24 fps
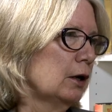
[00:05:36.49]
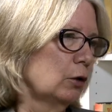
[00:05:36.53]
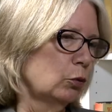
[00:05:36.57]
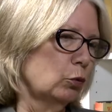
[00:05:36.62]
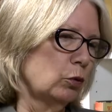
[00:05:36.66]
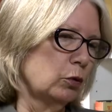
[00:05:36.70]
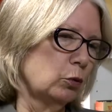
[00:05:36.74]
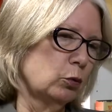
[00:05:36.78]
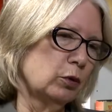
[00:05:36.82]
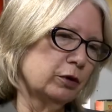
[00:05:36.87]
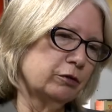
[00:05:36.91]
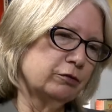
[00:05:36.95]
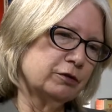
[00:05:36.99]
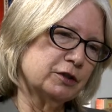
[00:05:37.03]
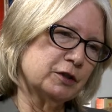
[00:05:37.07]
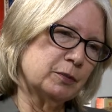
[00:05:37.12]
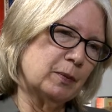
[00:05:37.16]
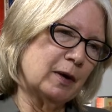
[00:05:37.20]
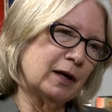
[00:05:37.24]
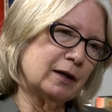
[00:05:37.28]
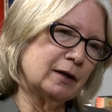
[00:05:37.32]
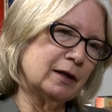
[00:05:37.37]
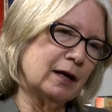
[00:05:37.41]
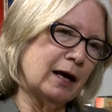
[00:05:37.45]
with
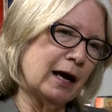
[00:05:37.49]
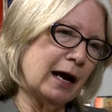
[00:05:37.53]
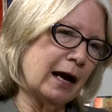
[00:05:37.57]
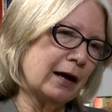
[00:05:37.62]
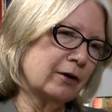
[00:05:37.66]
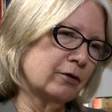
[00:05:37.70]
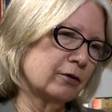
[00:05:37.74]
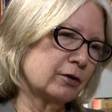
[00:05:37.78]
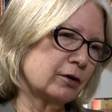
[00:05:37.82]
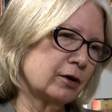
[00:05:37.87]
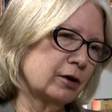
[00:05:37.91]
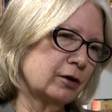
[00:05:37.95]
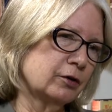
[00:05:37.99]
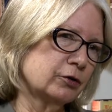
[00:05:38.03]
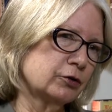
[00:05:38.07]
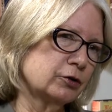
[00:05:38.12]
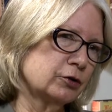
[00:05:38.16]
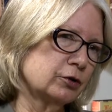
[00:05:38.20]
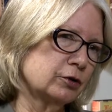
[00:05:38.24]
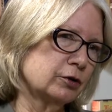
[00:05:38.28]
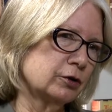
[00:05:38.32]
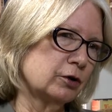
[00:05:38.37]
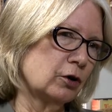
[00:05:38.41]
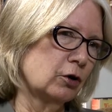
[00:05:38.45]
respect to
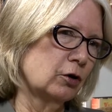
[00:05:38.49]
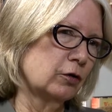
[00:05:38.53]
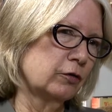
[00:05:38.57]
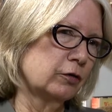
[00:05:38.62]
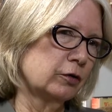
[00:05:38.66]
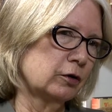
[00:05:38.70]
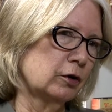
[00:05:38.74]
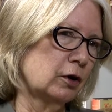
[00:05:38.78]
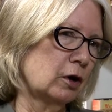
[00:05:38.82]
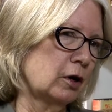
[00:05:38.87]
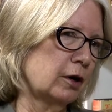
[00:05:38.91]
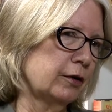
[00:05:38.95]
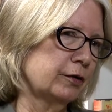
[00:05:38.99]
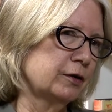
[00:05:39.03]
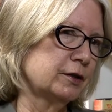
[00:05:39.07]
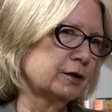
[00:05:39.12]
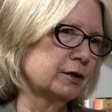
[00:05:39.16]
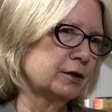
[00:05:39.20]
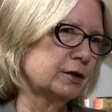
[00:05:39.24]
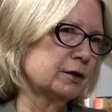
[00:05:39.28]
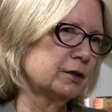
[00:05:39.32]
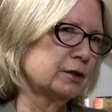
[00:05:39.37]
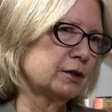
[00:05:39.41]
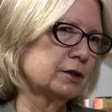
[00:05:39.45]
agriculture overall,
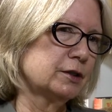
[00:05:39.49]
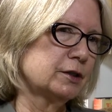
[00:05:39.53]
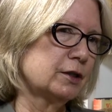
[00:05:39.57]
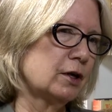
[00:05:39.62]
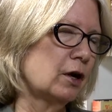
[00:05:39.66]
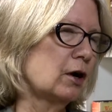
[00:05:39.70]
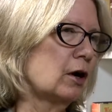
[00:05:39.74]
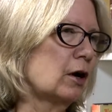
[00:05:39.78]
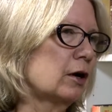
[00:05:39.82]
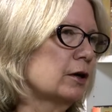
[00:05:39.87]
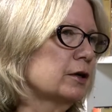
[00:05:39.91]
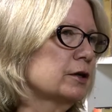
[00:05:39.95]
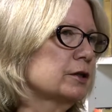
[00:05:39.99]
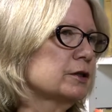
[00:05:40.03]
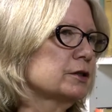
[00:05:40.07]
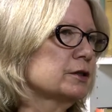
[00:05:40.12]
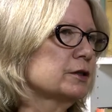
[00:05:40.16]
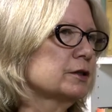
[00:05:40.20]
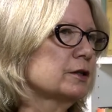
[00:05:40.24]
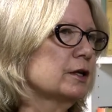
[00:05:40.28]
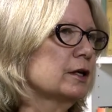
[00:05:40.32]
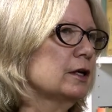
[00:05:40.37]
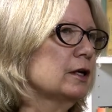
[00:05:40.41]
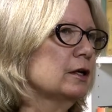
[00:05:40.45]
this is the
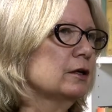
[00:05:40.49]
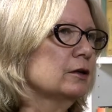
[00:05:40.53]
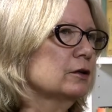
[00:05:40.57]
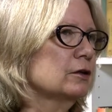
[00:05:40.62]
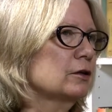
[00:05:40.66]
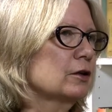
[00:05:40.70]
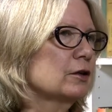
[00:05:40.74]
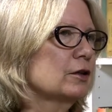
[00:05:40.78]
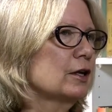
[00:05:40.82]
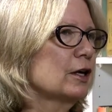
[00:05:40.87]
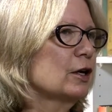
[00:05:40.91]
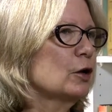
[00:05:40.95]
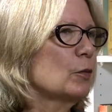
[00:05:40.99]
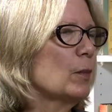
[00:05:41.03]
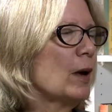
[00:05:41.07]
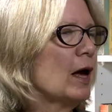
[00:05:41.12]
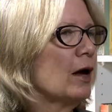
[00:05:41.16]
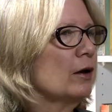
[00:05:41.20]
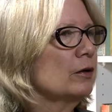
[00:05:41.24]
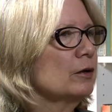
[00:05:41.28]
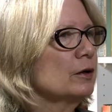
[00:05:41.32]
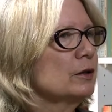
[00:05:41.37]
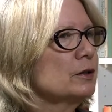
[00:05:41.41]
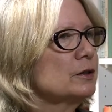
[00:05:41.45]
hardest thing to think
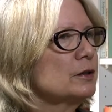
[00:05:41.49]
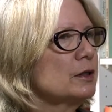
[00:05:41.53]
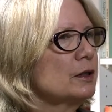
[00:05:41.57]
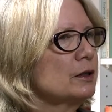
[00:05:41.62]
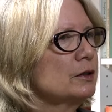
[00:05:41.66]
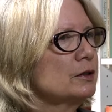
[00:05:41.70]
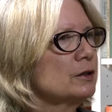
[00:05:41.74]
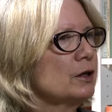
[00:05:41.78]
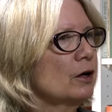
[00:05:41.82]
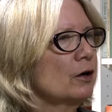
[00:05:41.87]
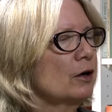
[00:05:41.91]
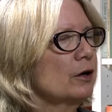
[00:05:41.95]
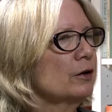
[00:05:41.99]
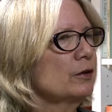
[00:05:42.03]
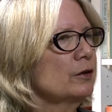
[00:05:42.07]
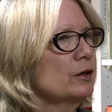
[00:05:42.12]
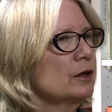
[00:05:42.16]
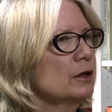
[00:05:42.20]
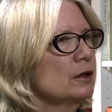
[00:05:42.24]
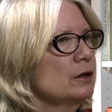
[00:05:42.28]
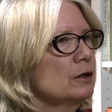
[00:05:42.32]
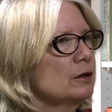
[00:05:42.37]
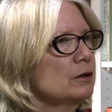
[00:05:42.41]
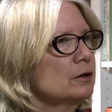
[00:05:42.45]
about, and it's a hard
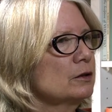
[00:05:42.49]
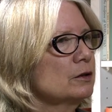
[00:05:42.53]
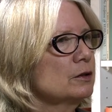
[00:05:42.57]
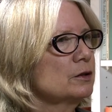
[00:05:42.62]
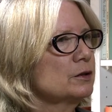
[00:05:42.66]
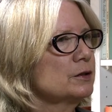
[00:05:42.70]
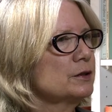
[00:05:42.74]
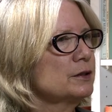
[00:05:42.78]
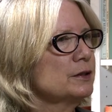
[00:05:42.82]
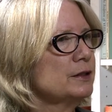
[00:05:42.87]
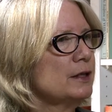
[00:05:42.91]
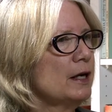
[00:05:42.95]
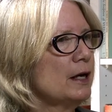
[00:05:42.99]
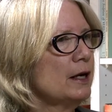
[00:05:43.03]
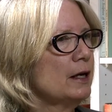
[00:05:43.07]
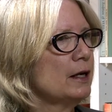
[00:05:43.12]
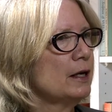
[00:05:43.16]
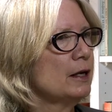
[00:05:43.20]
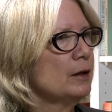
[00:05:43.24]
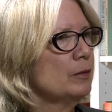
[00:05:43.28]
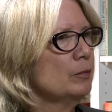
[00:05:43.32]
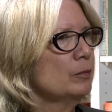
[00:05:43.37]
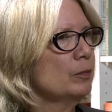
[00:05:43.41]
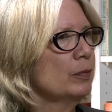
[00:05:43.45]
thing to
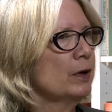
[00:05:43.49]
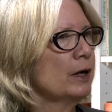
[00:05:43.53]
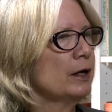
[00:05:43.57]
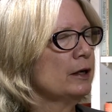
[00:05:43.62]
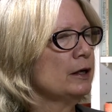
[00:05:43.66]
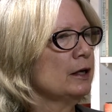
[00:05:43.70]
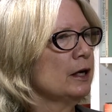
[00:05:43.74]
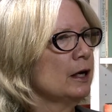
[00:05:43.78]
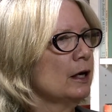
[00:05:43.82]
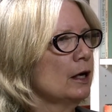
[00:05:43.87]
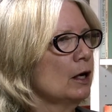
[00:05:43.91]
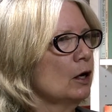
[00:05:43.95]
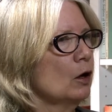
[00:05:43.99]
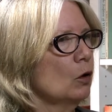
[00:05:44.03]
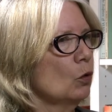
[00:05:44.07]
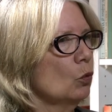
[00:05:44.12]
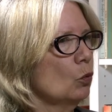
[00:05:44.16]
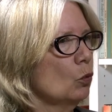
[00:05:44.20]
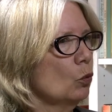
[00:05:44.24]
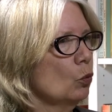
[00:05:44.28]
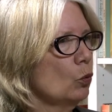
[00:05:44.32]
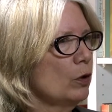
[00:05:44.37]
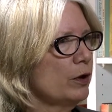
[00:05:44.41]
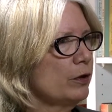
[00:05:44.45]
say, but
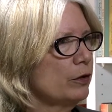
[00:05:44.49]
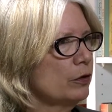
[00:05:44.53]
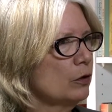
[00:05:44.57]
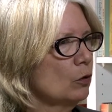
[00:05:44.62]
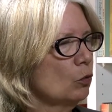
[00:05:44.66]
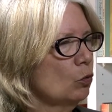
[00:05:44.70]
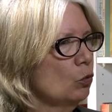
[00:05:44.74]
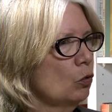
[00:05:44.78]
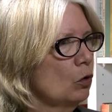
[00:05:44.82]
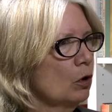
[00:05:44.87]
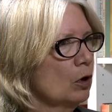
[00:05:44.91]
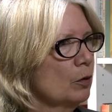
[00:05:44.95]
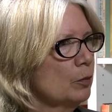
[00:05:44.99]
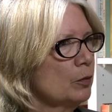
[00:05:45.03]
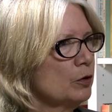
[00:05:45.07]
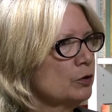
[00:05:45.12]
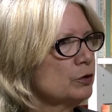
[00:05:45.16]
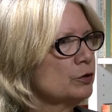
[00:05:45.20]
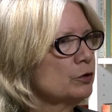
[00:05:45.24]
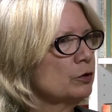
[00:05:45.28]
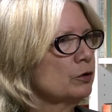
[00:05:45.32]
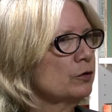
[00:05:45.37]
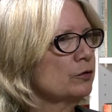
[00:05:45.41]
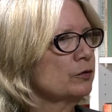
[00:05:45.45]
with the warmer
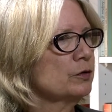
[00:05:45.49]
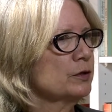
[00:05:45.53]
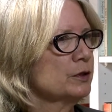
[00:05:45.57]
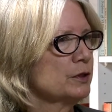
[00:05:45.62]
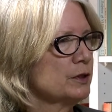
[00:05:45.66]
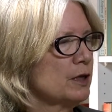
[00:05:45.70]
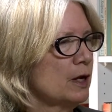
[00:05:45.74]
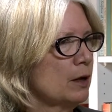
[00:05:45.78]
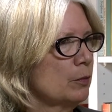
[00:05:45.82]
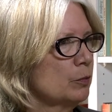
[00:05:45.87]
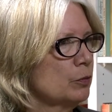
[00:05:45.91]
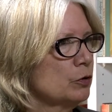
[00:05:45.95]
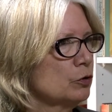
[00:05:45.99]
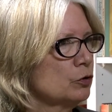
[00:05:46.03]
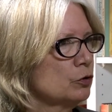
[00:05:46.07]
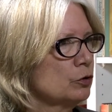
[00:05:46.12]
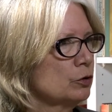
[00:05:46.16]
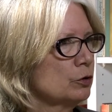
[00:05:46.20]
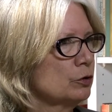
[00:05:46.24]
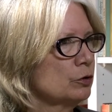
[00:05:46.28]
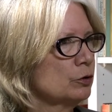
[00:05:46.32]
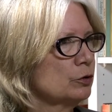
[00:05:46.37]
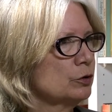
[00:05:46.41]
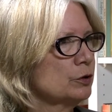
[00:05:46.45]
surface
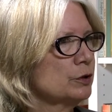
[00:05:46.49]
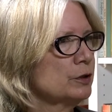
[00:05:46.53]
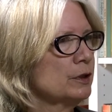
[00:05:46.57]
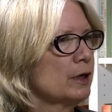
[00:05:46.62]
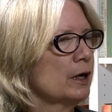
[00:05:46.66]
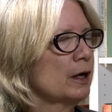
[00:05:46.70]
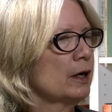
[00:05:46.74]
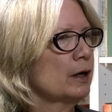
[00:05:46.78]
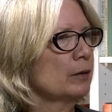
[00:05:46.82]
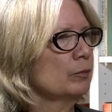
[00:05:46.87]
temperatures,